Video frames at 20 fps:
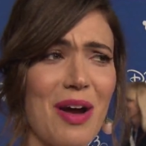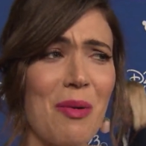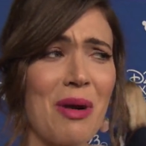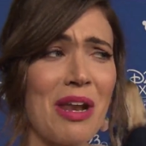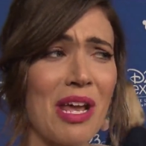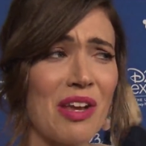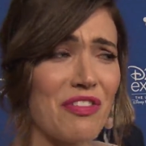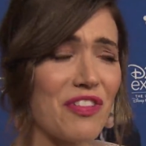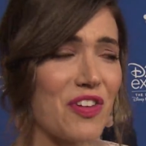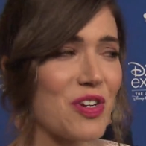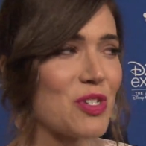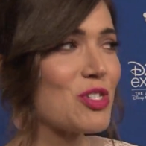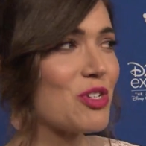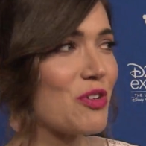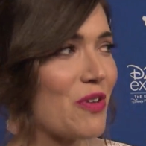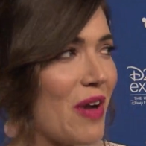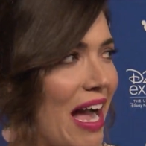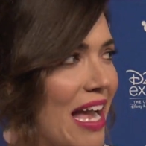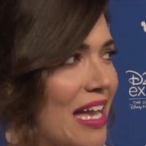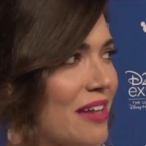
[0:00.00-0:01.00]
When I first
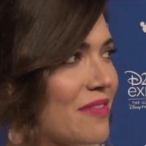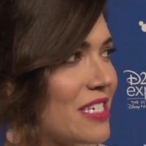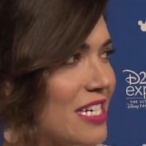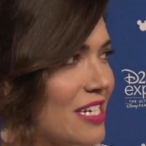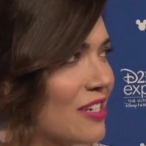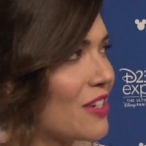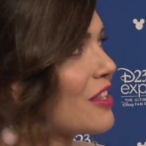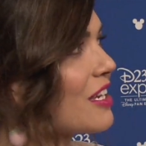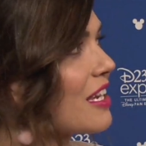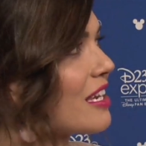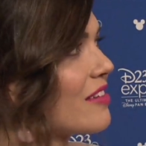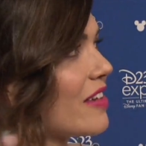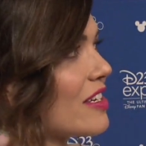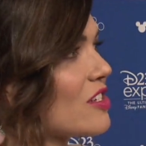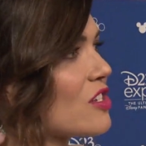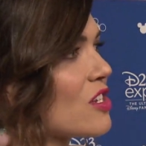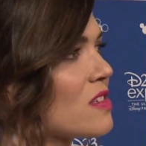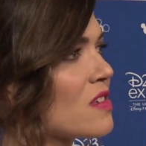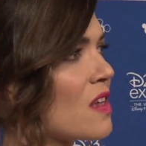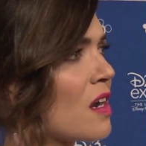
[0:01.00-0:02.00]
arrived here in the
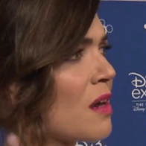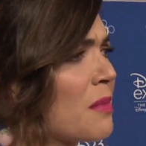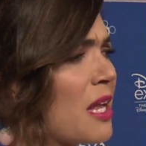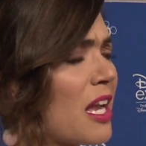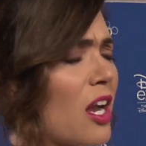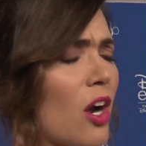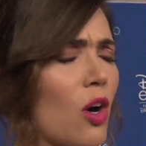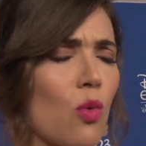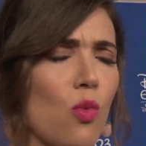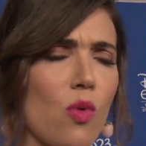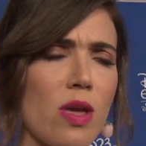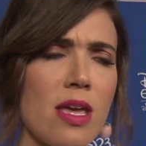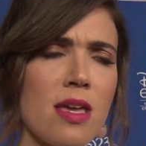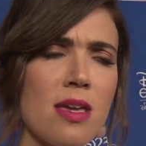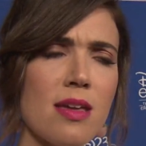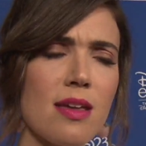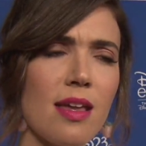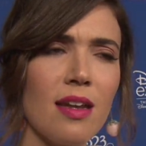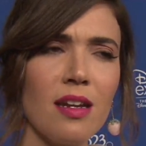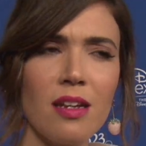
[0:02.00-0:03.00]
convention center, I'm like, are
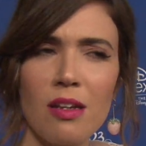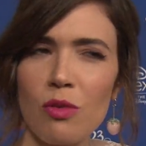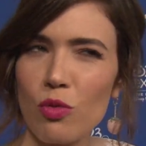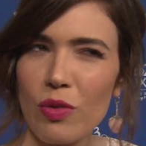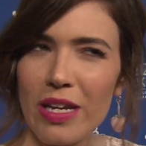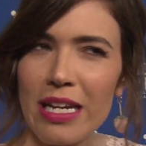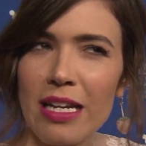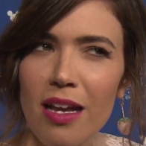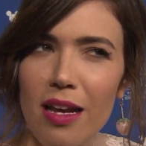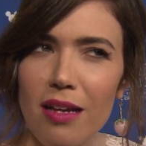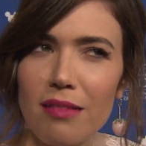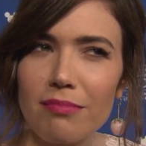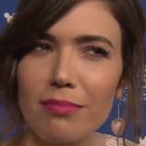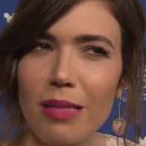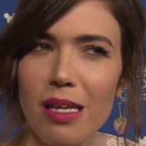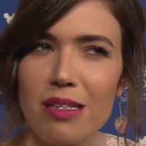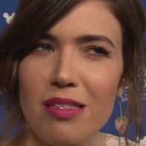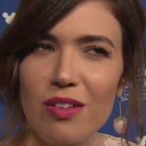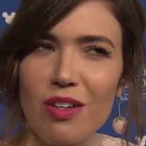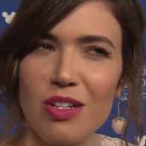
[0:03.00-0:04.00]
we in an arena?
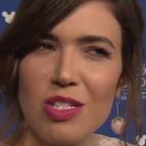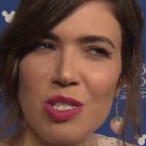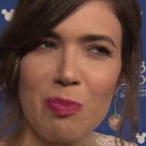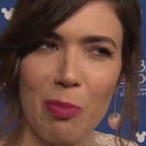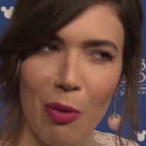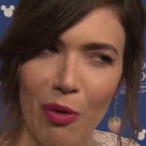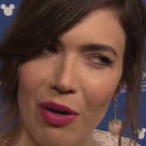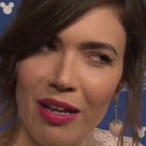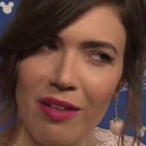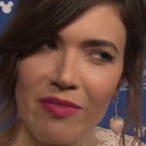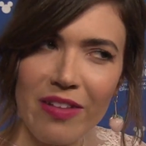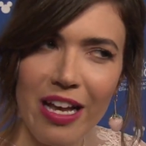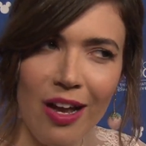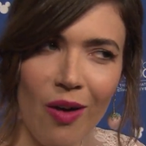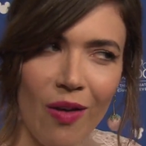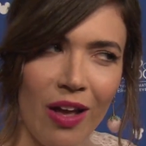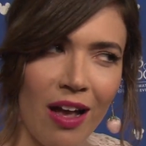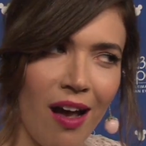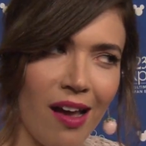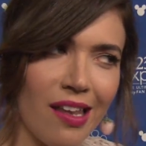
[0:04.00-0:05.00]
Is there a sporting event
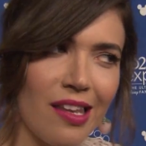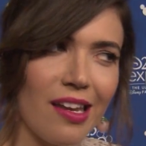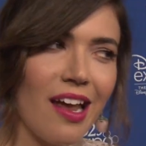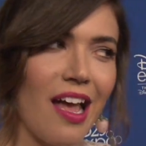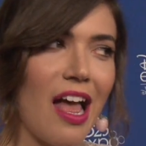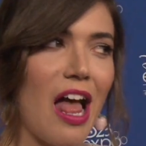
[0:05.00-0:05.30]
going on?